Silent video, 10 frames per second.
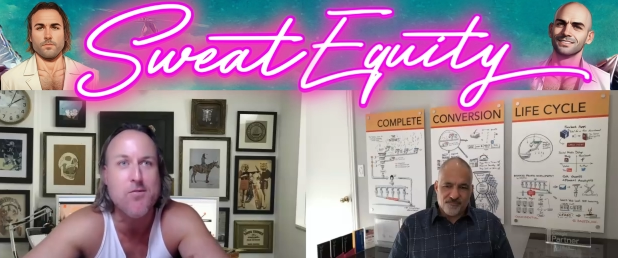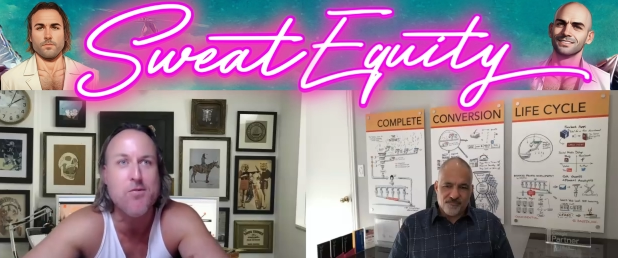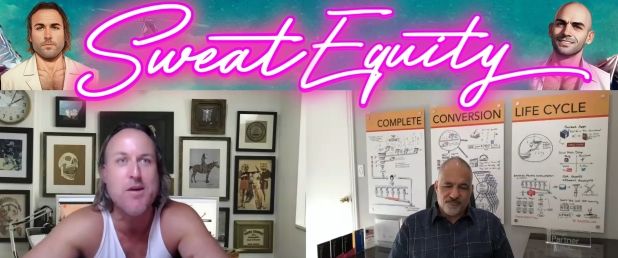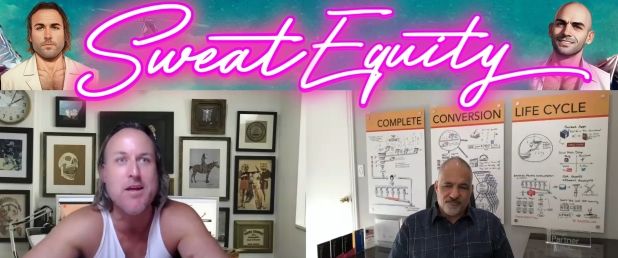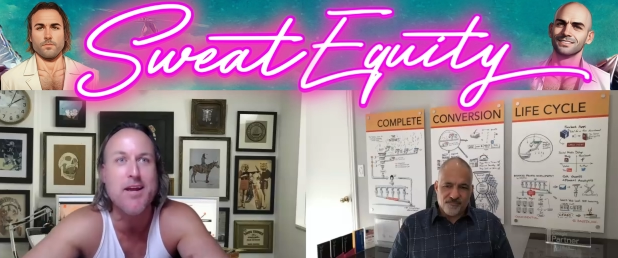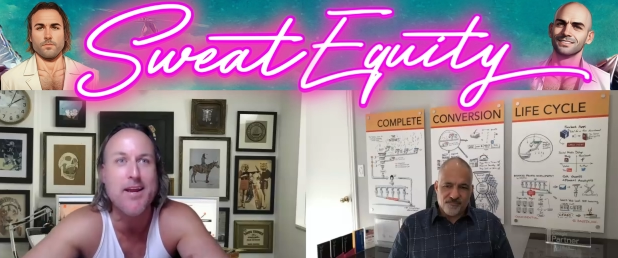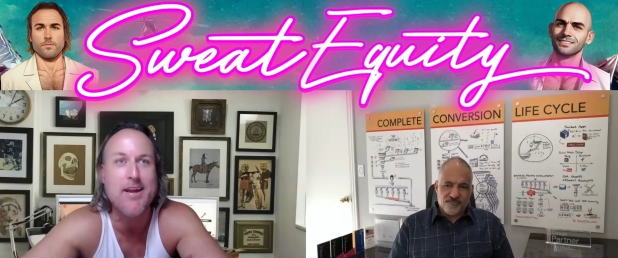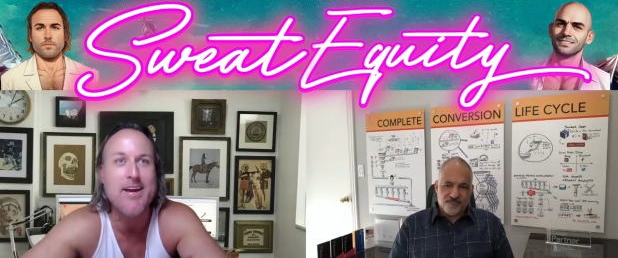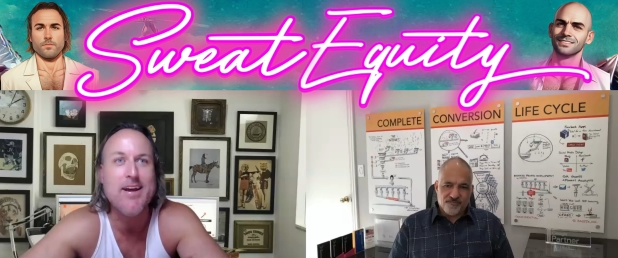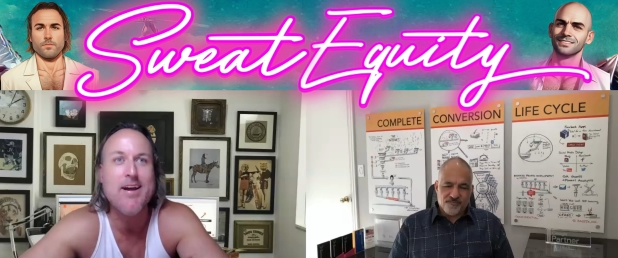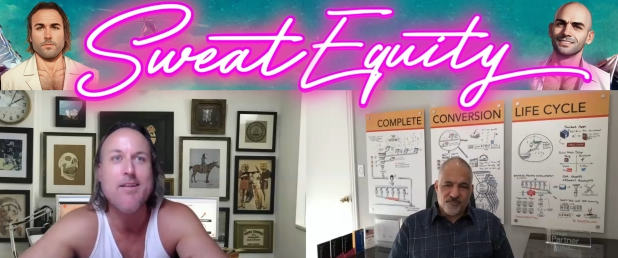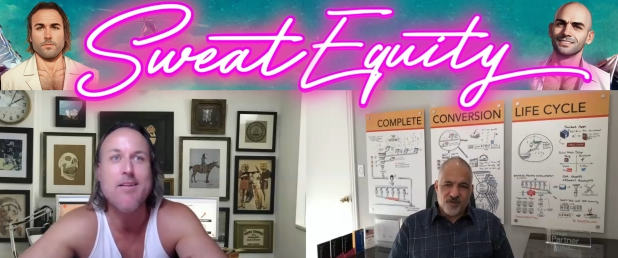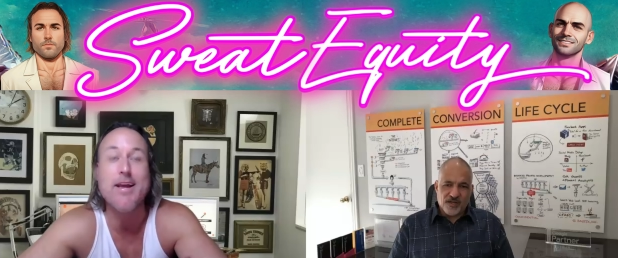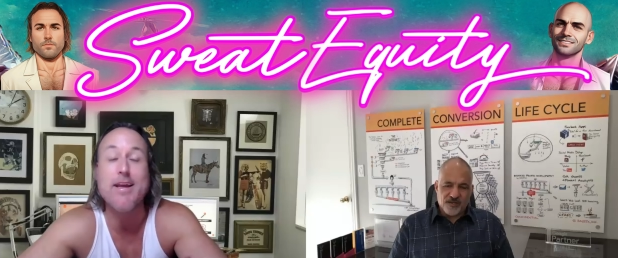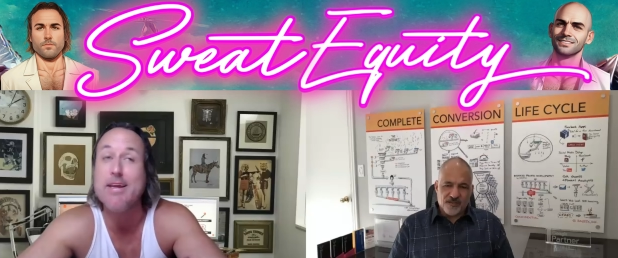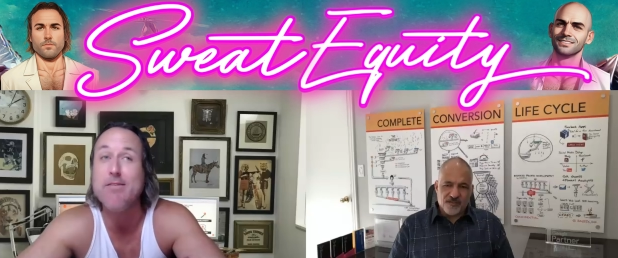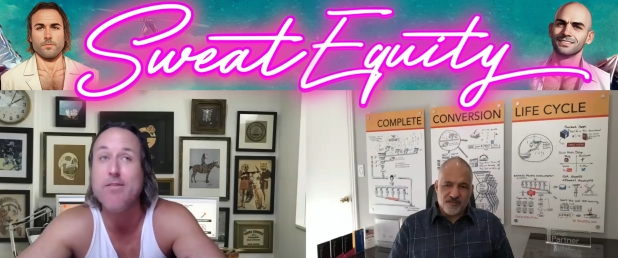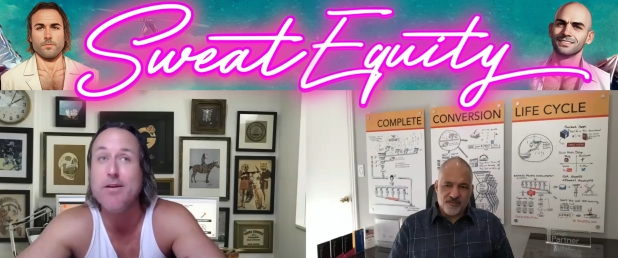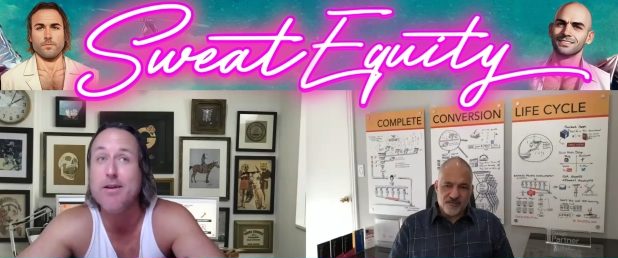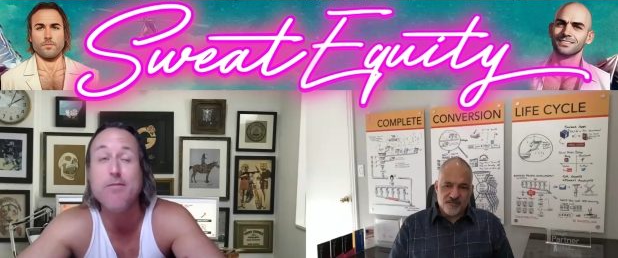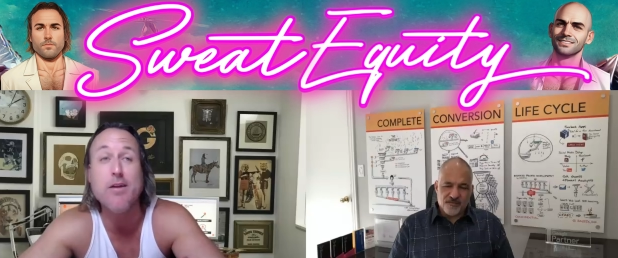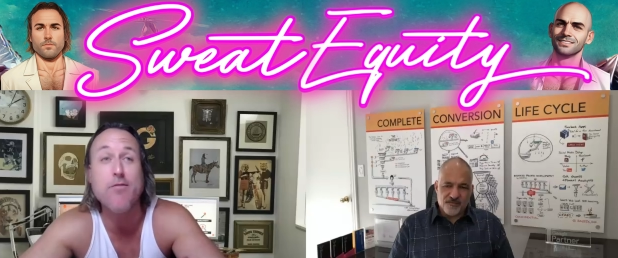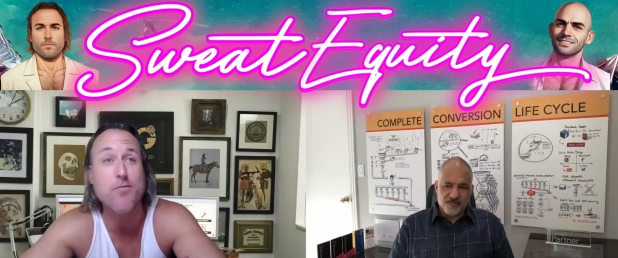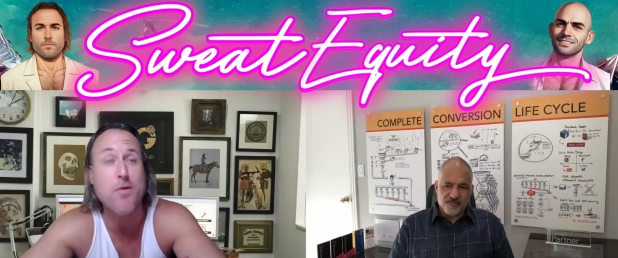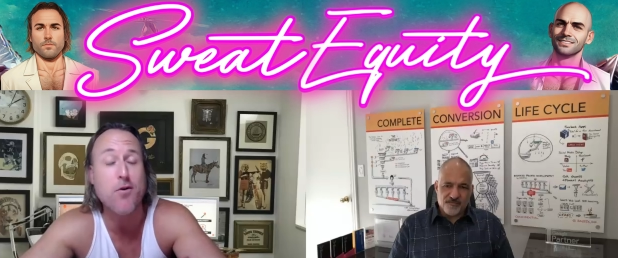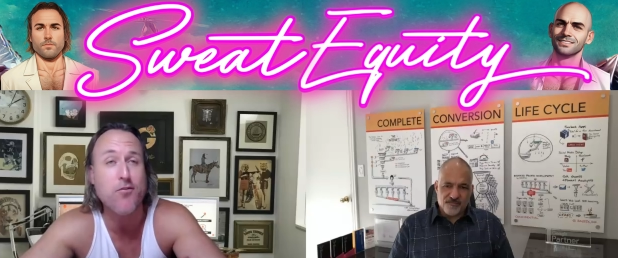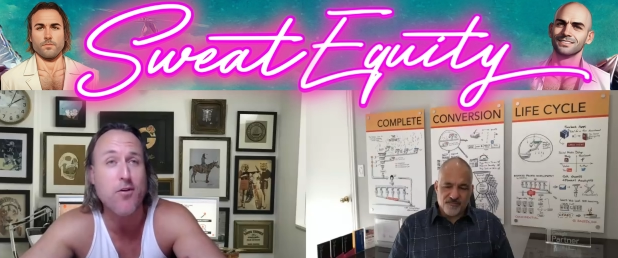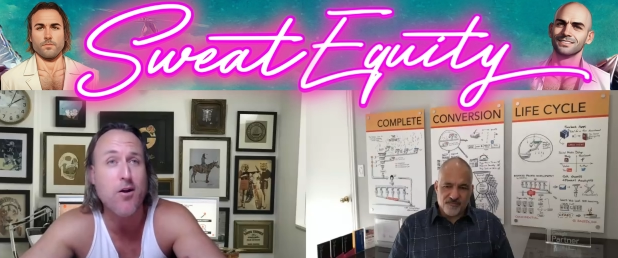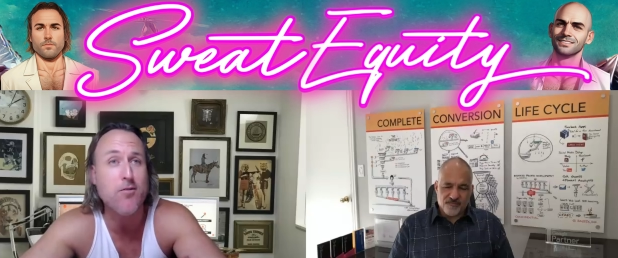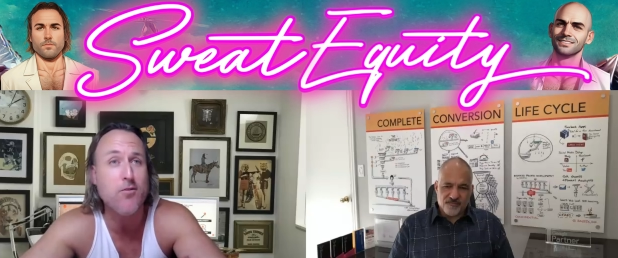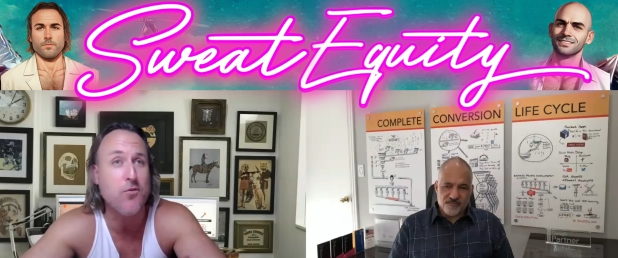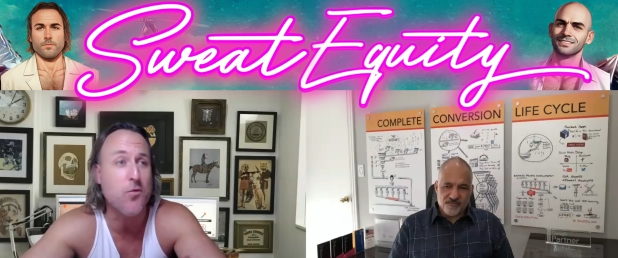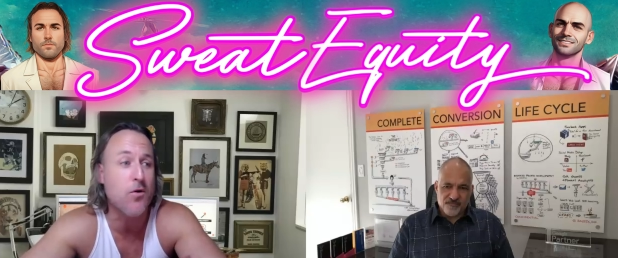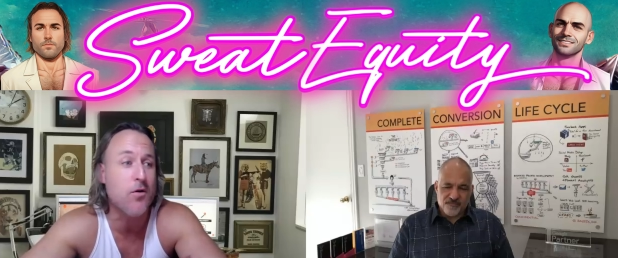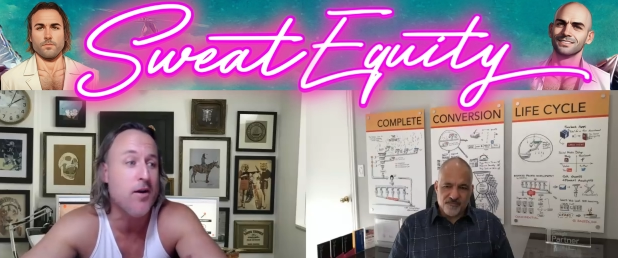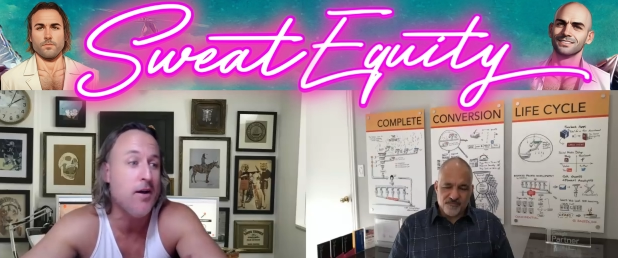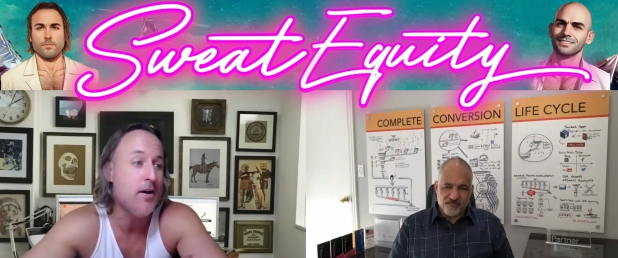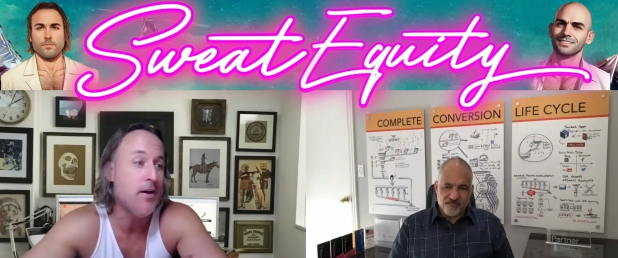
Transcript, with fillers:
Speaker 1: new thing. Right. Like, even if it's martial arts or